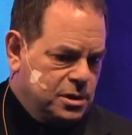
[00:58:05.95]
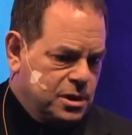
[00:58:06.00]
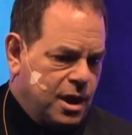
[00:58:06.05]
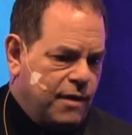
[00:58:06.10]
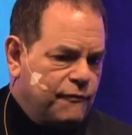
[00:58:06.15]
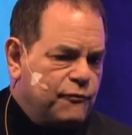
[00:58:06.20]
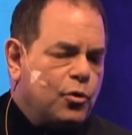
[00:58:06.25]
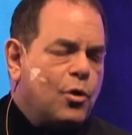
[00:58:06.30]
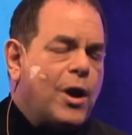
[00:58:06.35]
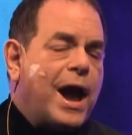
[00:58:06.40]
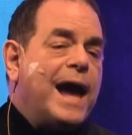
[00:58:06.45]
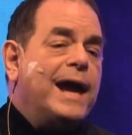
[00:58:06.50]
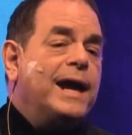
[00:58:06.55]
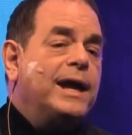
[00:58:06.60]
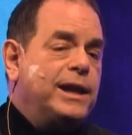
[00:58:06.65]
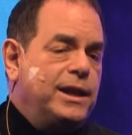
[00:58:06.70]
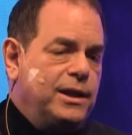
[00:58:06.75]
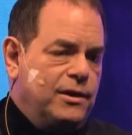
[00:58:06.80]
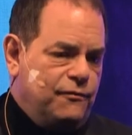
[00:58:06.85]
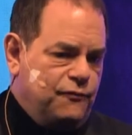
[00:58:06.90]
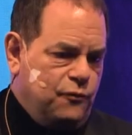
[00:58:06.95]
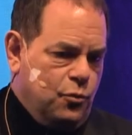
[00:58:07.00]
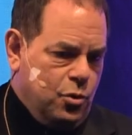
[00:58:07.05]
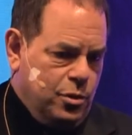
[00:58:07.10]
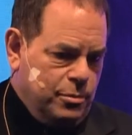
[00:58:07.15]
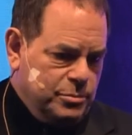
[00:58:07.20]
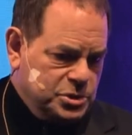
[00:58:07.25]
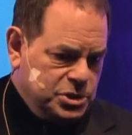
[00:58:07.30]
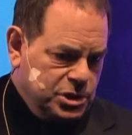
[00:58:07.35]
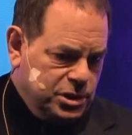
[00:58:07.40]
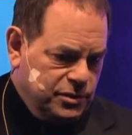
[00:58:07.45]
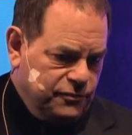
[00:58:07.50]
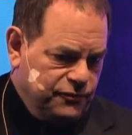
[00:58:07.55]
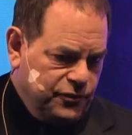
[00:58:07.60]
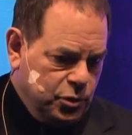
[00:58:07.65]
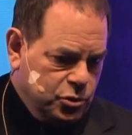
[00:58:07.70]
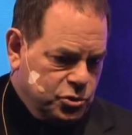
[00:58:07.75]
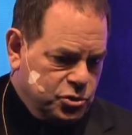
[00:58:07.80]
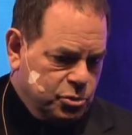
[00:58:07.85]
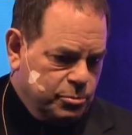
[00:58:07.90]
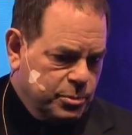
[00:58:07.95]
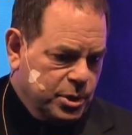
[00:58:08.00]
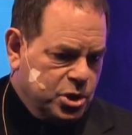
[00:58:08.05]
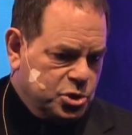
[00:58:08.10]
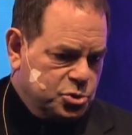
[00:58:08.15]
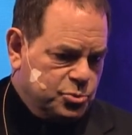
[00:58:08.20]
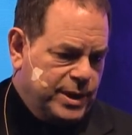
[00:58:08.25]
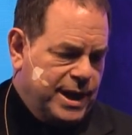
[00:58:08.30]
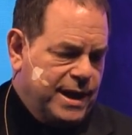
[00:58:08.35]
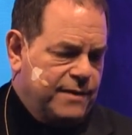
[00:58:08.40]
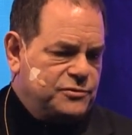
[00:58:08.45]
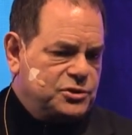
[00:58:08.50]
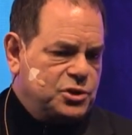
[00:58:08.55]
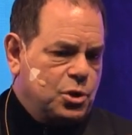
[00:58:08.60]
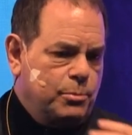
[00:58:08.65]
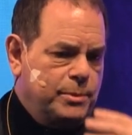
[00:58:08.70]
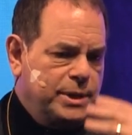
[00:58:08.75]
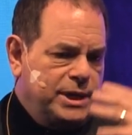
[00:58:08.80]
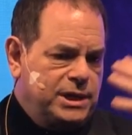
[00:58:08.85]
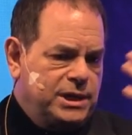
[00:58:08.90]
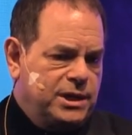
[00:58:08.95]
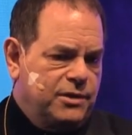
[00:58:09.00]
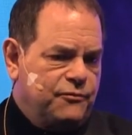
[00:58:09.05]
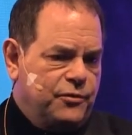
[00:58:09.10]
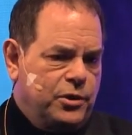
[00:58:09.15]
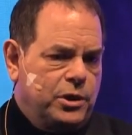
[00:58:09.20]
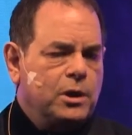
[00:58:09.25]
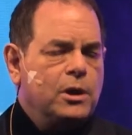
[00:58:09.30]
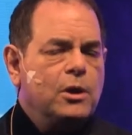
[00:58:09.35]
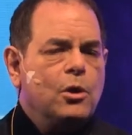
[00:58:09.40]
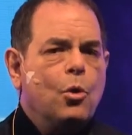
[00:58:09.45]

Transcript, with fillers: a variety of forms in the future, because we have so many different